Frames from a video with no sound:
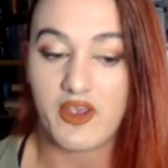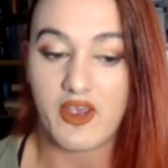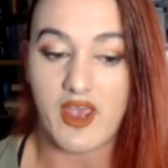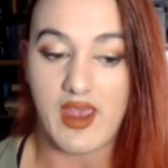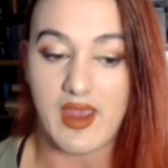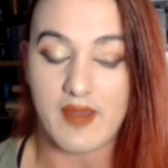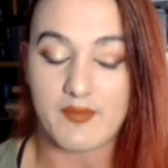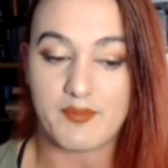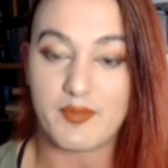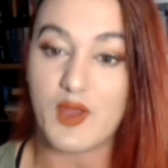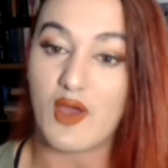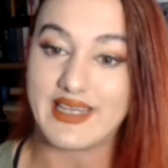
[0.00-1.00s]

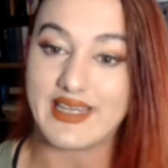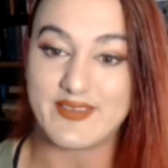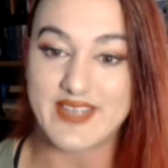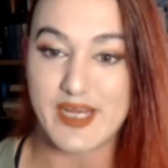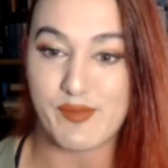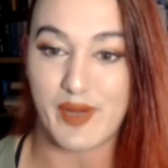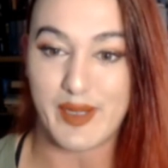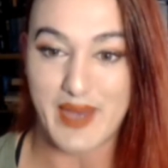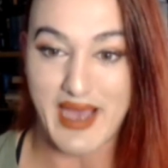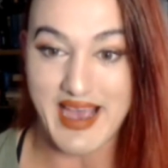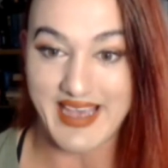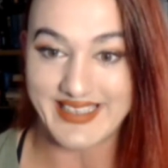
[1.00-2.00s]
not leaving anybody
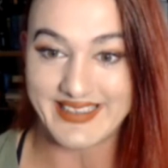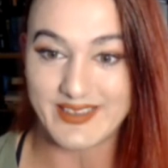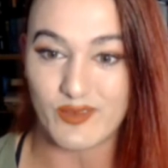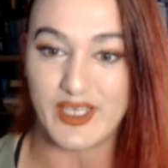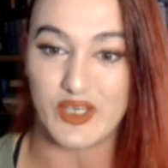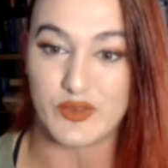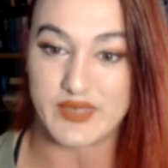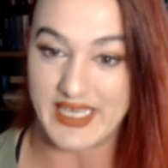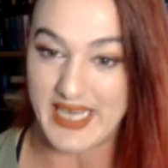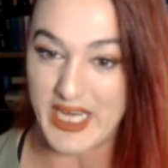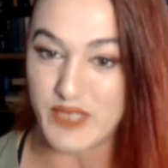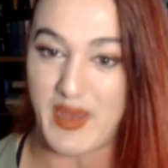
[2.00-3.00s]
behind. We do
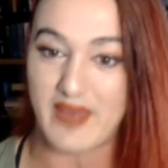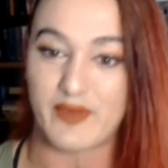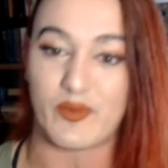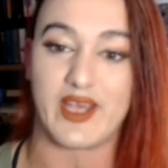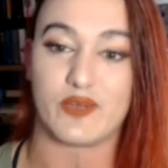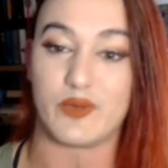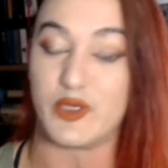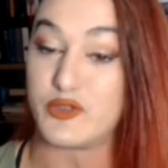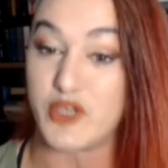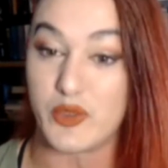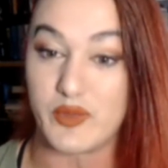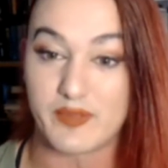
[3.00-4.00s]
teenage pathways, we do
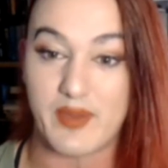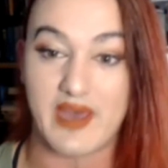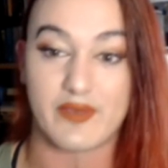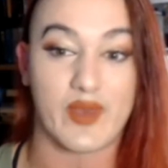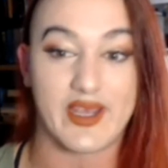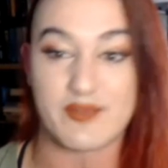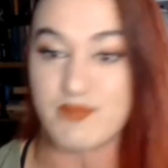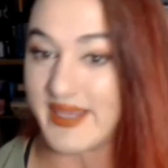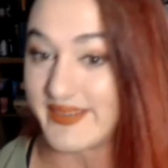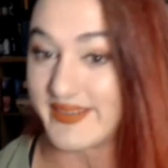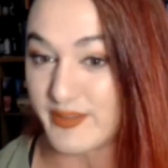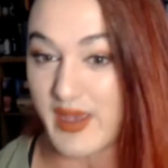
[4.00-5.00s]
juniors pathways,
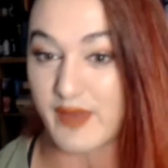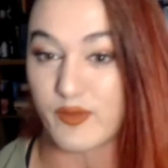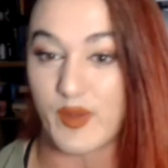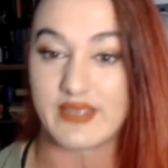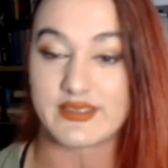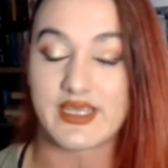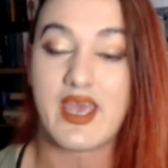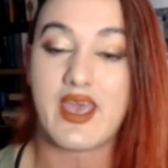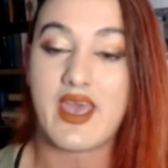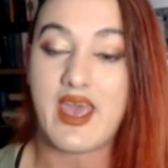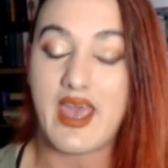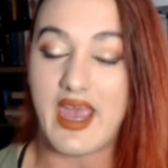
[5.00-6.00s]
masters pathways.
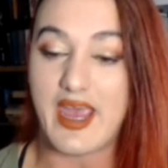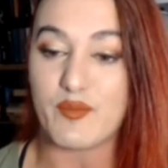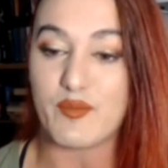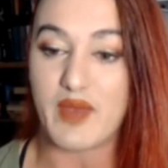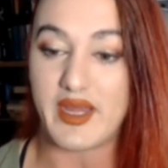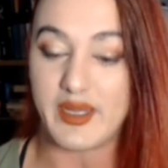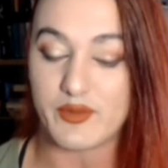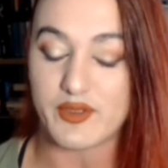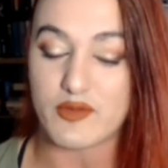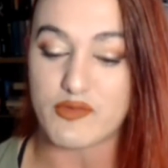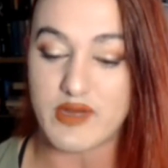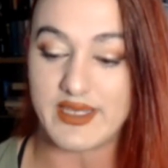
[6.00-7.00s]
And it was
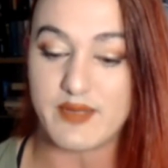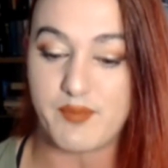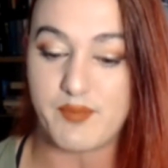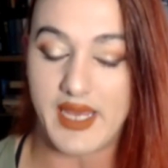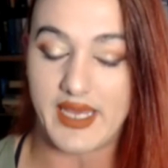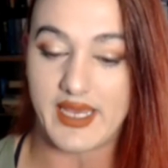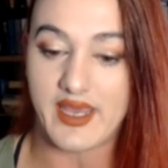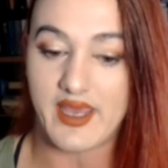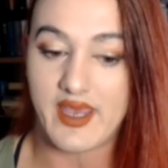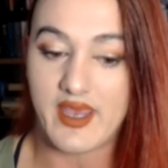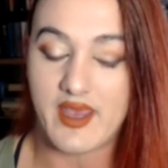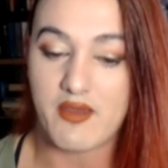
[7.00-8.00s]
a really big
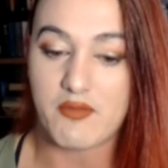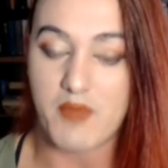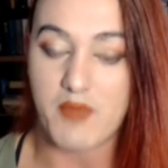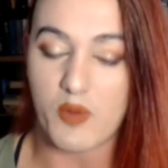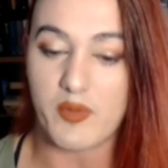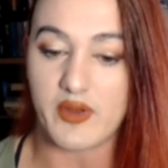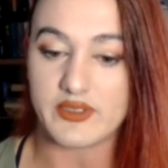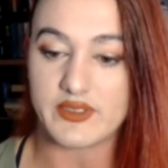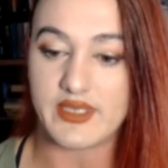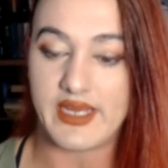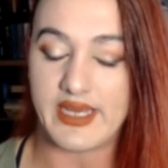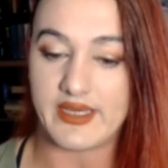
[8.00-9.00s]
moment
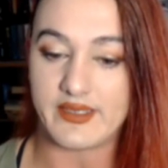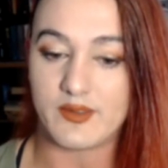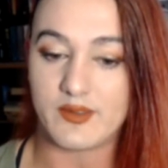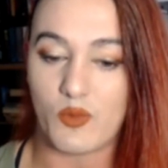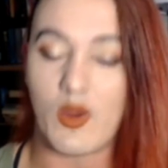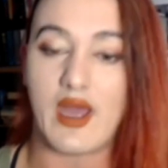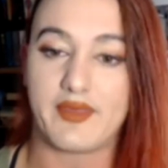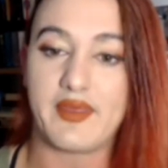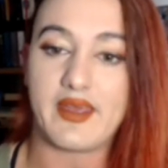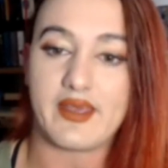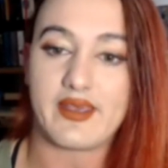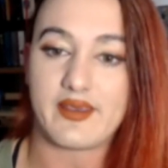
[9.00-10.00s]
in what
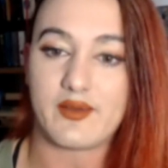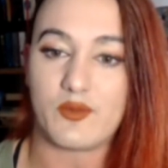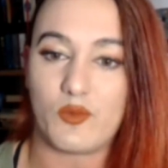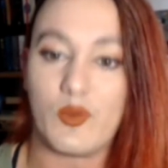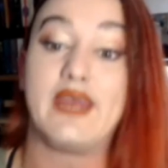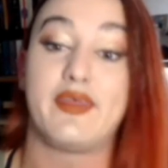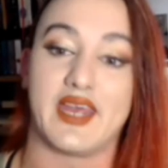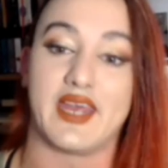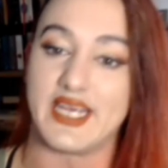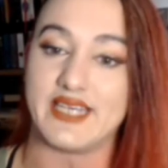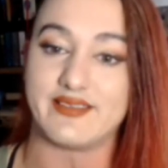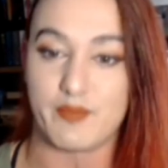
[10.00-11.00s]
we
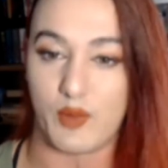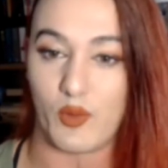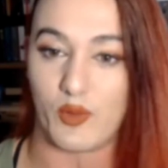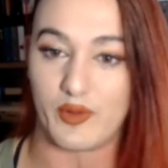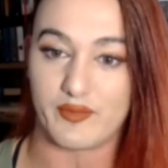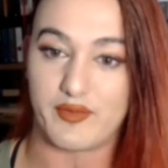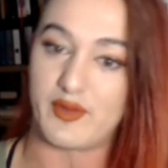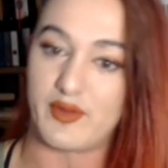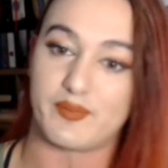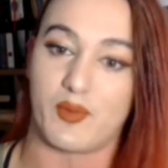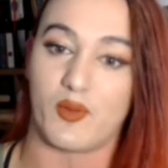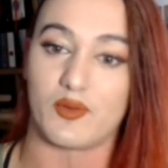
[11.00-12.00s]
think is important for the
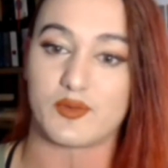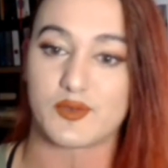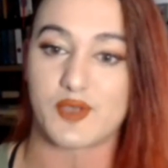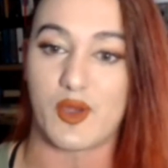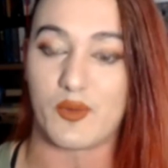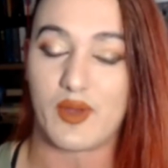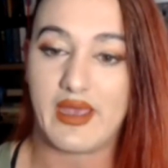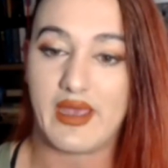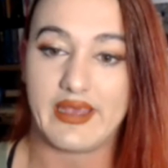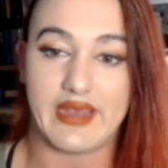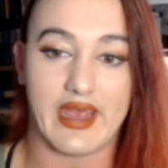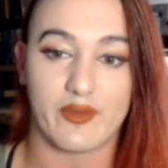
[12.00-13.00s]
sport. So
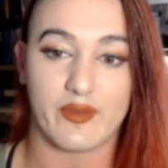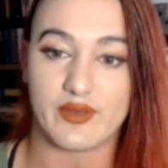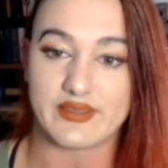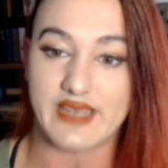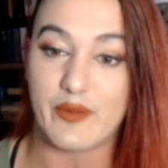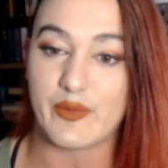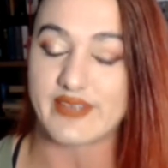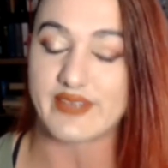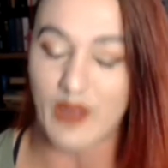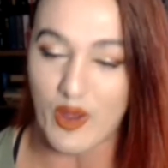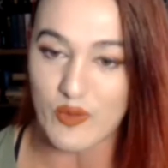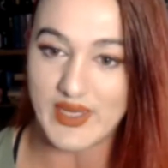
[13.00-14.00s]
yeah, it was a
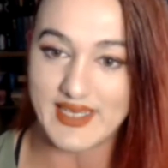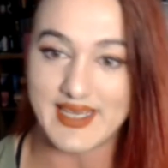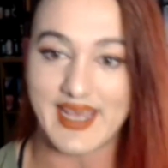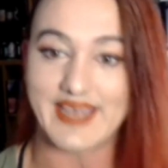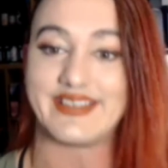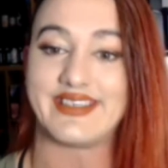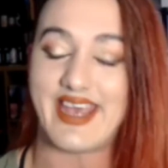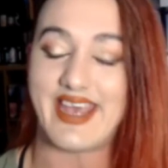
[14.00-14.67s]
long weekend.